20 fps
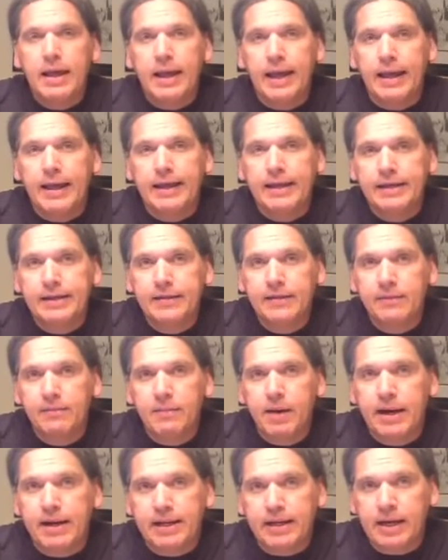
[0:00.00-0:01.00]
And in the
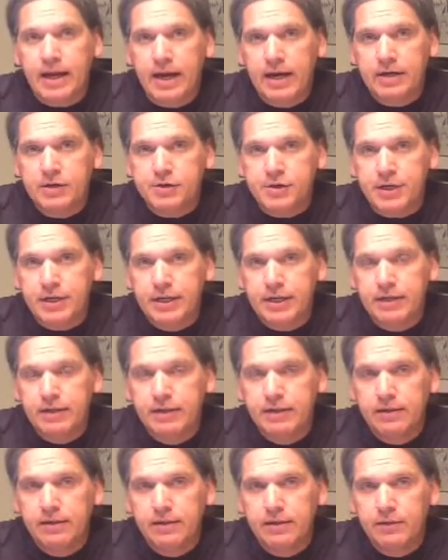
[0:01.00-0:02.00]
mitochondria,
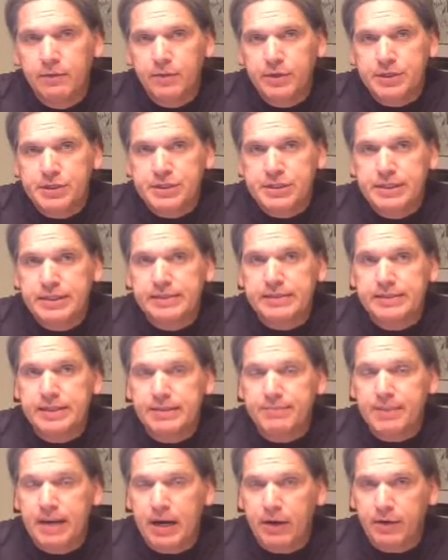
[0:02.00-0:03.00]
which is the
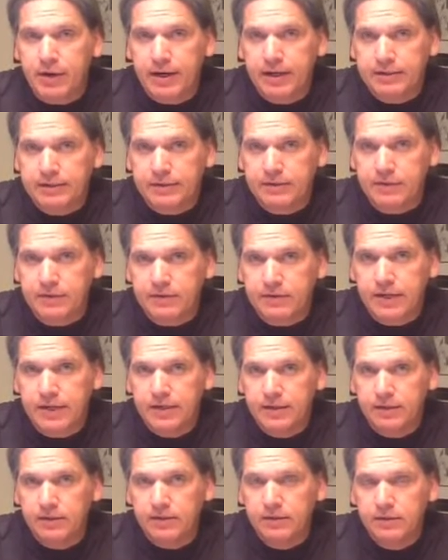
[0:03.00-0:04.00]
powerhouse of the
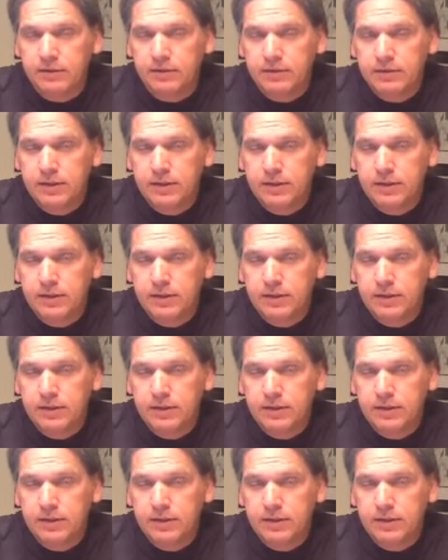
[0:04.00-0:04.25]
cell,